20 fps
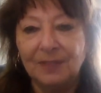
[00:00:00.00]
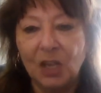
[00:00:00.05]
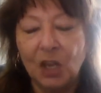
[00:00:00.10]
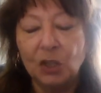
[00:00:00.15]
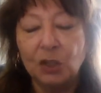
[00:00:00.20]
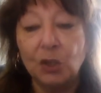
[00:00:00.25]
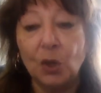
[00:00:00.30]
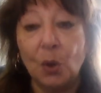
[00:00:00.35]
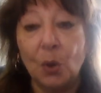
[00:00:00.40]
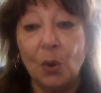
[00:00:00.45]

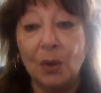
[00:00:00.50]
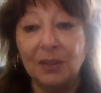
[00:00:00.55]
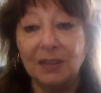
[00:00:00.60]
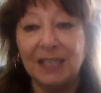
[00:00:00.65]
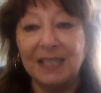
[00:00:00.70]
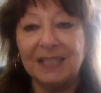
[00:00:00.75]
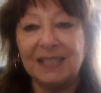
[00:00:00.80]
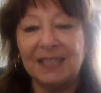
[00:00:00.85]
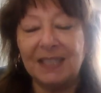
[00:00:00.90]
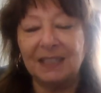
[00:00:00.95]
So
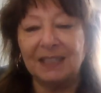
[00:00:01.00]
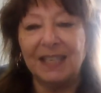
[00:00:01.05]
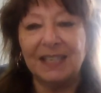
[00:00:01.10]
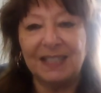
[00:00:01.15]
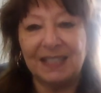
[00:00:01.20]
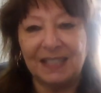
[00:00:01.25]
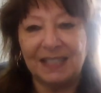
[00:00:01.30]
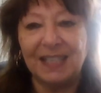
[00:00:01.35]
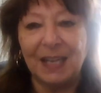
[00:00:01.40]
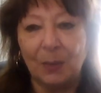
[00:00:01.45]
let's
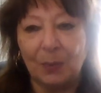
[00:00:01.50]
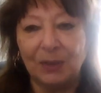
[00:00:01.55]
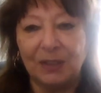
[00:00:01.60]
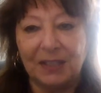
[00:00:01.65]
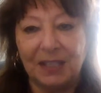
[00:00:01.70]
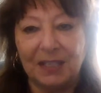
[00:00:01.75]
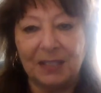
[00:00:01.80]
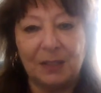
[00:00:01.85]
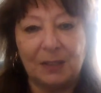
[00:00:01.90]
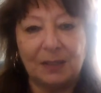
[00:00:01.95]
let's see
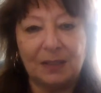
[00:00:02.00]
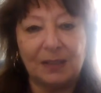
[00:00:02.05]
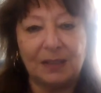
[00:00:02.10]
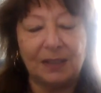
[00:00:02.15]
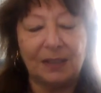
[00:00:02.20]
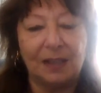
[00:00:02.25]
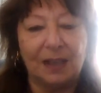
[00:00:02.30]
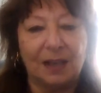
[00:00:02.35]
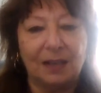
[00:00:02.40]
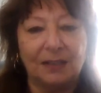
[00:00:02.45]
what these
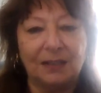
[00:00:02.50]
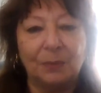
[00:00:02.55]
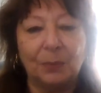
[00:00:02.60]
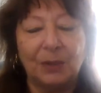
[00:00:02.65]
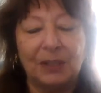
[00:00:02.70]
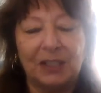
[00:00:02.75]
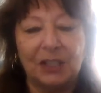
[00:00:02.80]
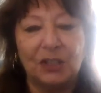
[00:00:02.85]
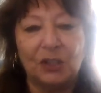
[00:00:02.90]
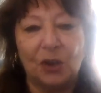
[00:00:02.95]
uh,
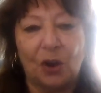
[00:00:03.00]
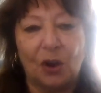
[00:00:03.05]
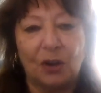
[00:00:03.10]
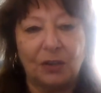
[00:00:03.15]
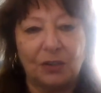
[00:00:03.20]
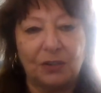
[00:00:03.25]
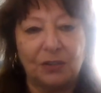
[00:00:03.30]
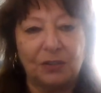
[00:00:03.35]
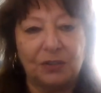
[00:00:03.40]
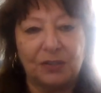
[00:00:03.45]
what this
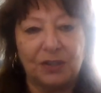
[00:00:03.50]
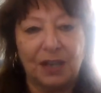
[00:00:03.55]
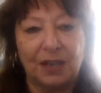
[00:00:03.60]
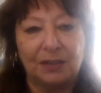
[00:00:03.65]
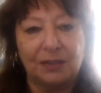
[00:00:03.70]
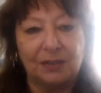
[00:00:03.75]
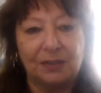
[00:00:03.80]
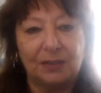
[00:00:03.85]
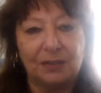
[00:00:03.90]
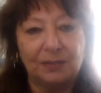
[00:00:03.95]
article
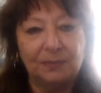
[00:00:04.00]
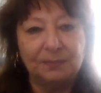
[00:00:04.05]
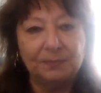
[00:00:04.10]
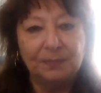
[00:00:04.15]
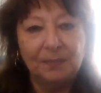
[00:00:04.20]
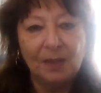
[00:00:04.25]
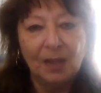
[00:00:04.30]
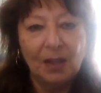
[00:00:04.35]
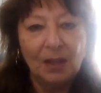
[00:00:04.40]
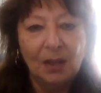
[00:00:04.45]
says.
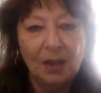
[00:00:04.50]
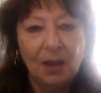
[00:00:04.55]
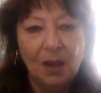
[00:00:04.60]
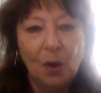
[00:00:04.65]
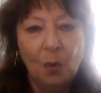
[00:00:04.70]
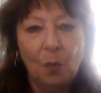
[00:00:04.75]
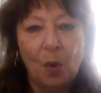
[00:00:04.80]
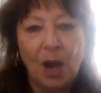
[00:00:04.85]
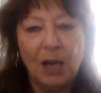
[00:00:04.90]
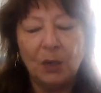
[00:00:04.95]

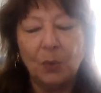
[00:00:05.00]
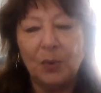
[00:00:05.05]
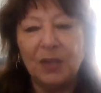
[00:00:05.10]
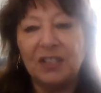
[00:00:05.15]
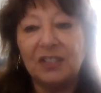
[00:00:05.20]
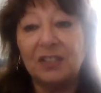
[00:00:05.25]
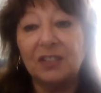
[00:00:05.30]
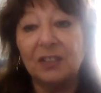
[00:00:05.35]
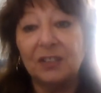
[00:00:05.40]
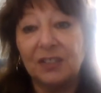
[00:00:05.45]
Why do we
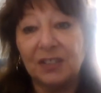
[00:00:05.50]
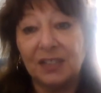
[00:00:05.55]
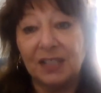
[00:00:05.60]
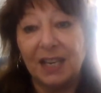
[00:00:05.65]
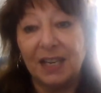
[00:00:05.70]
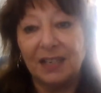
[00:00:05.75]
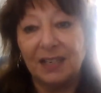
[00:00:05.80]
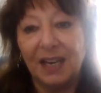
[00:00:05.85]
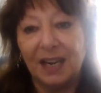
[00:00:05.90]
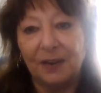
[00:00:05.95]
still
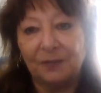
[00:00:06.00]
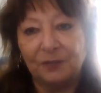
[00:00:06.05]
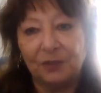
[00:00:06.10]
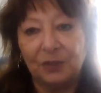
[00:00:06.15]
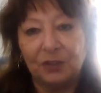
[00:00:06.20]
sin after